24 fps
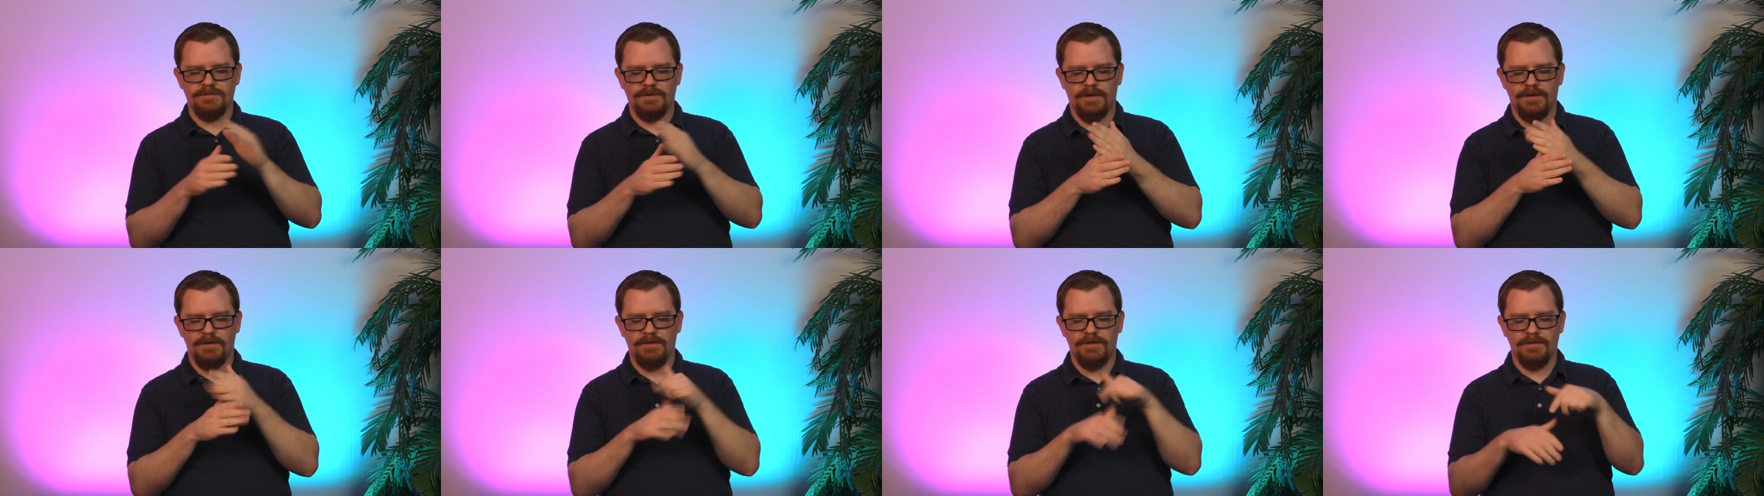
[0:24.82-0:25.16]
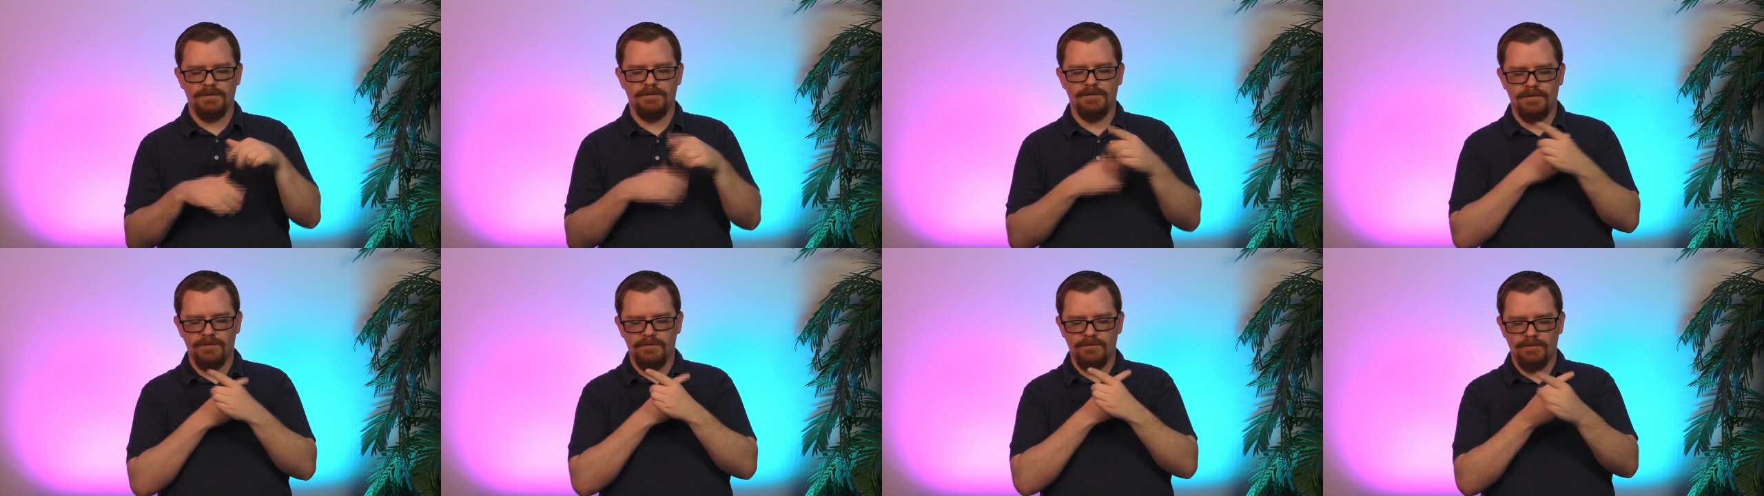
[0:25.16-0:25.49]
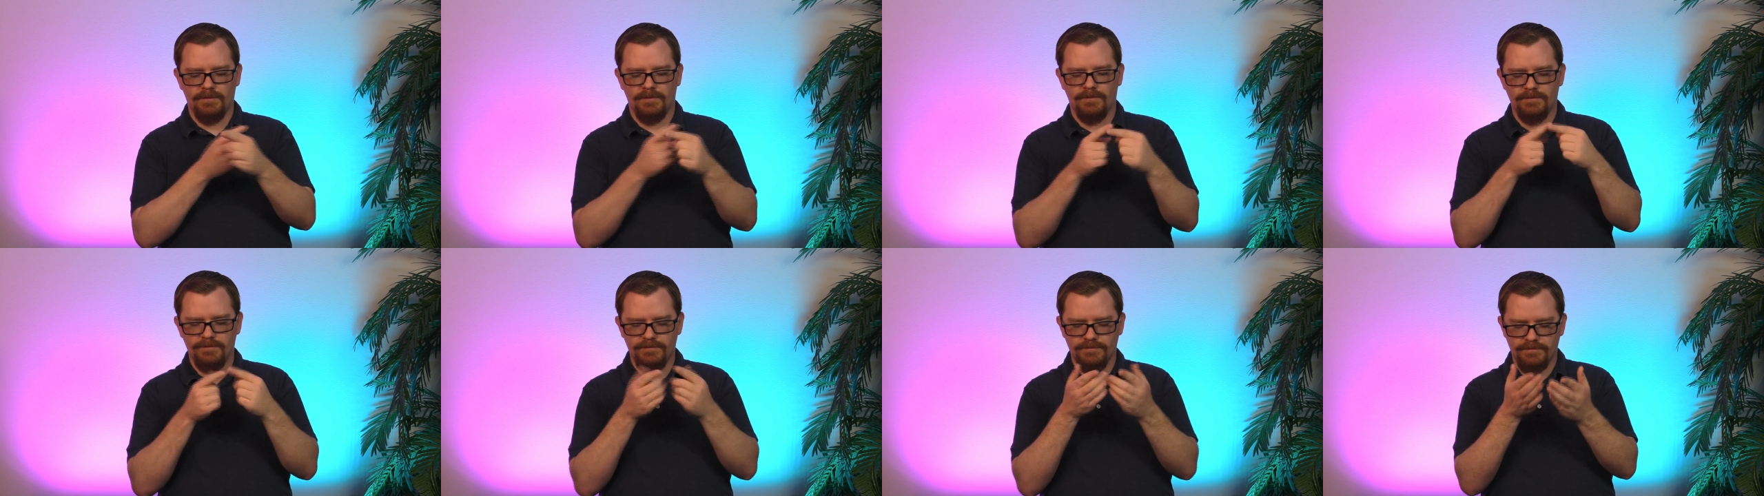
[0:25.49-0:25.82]

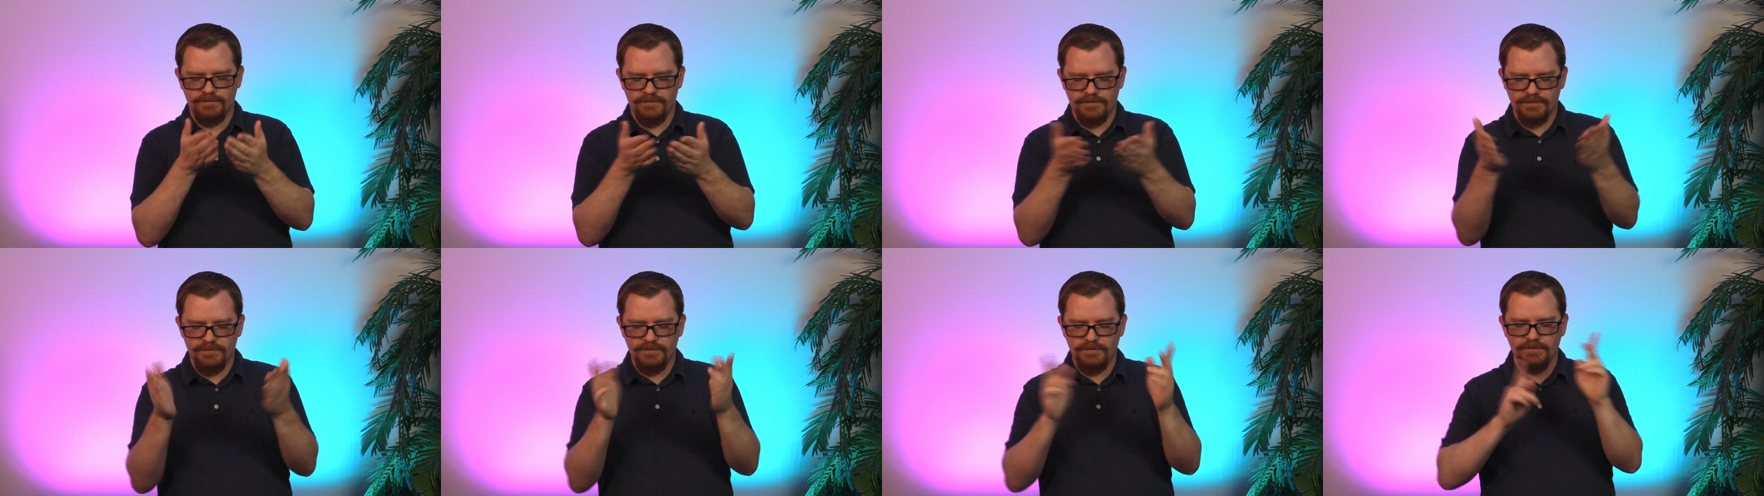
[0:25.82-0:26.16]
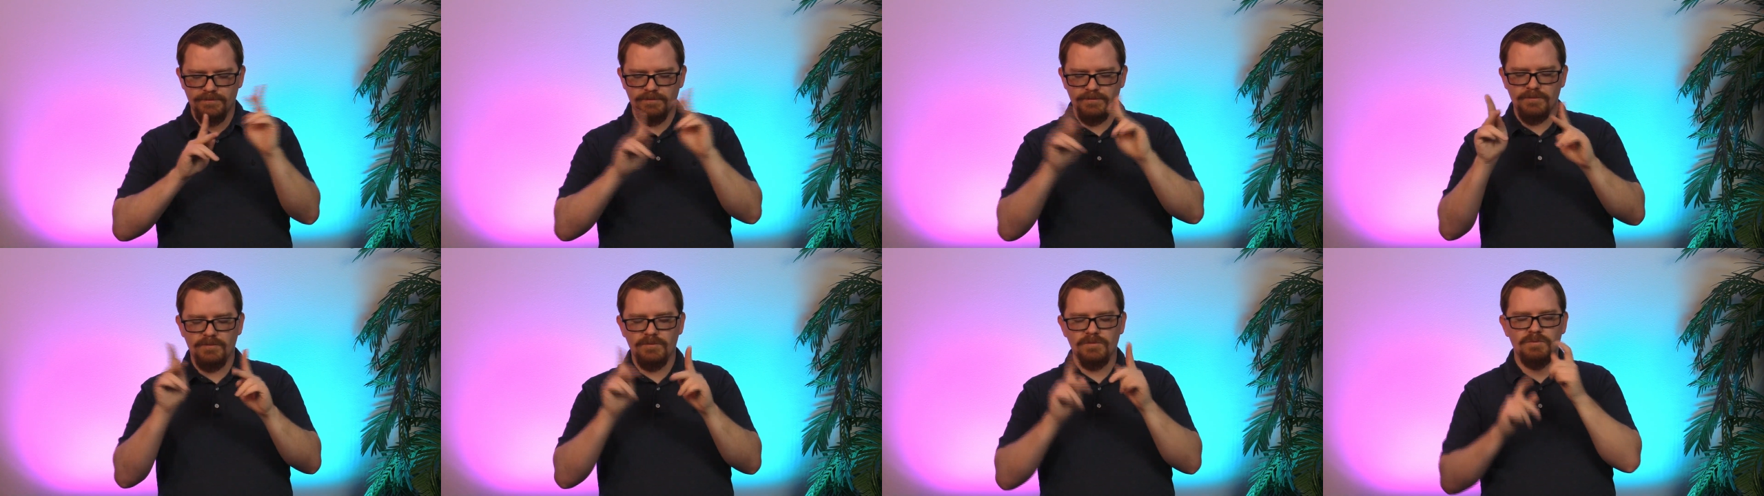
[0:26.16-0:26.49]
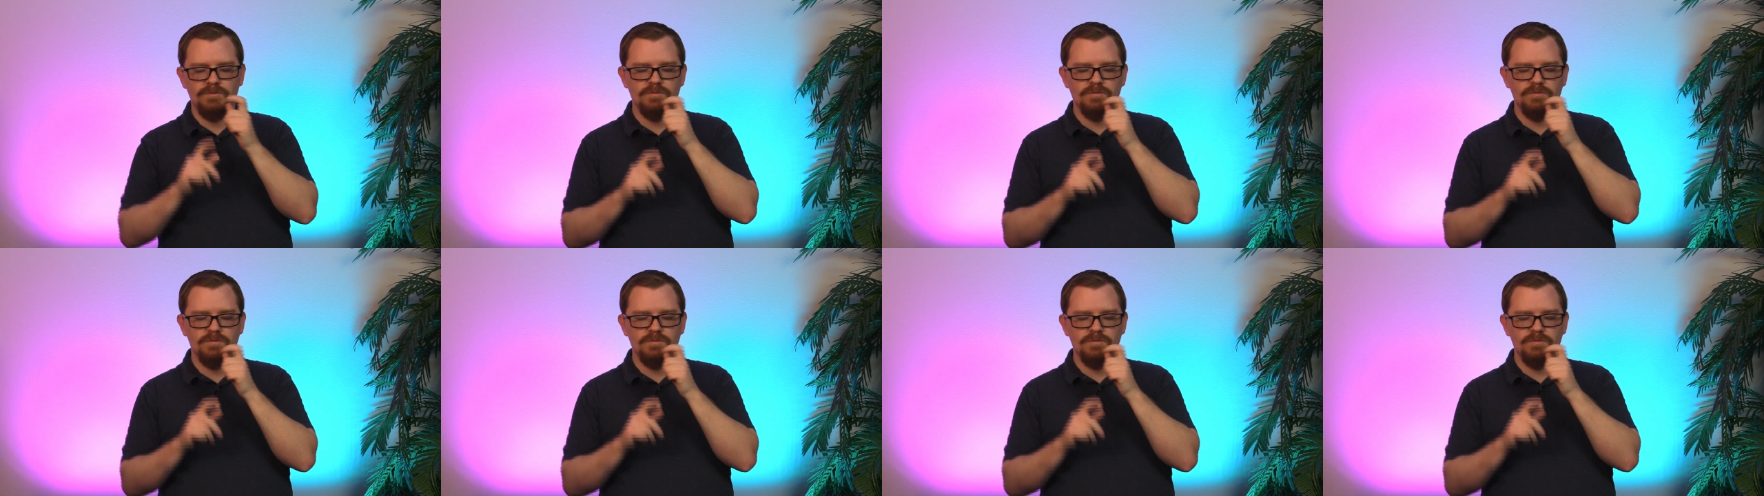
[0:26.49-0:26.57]
Nobody speaks.